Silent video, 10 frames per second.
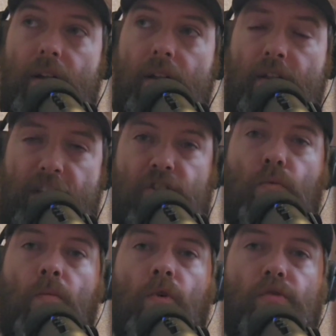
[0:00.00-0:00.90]
This
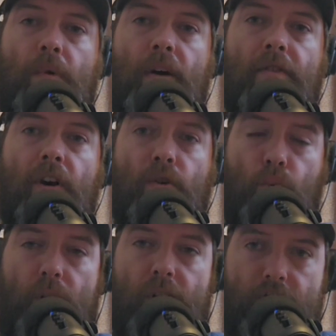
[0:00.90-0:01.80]
one was by far the
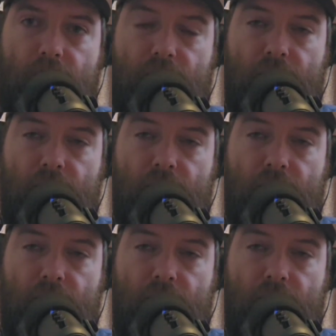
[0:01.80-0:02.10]
weirdest.